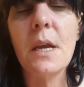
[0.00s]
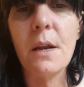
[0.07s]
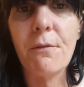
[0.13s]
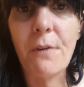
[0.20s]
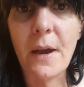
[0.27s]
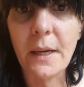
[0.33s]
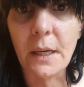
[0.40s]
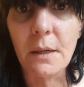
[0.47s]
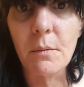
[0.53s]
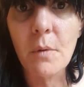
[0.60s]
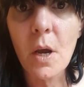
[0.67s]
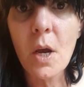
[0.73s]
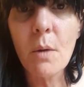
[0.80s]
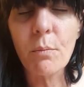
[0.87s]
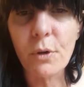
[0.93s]
and if I can
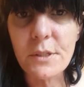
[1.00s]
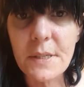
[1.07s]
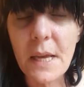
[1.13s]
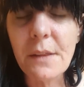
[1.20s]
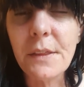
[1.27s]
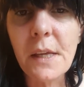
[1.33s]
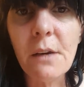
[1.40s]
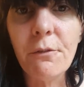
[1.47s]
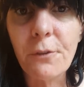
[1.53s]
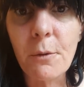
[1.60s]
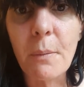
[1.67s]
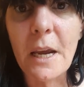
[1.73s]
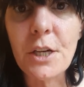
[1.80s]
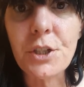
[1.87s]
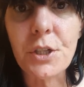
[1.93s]
present the
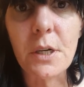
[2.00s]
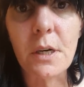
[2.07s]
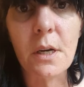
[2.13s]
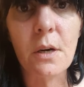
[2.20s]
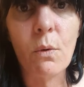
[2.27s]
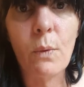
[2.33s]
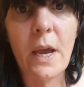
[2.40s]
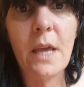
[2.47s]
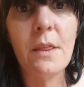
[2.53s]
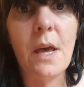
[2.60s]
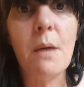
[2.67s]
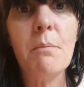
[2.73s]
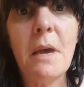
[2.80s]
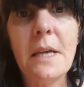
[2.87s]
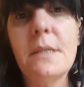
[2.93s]
information in a way
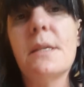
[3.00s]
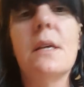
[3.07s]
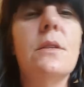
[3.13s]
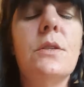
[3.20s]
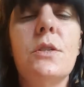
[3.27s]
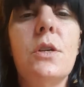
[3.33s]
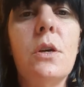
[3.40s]
that makes sense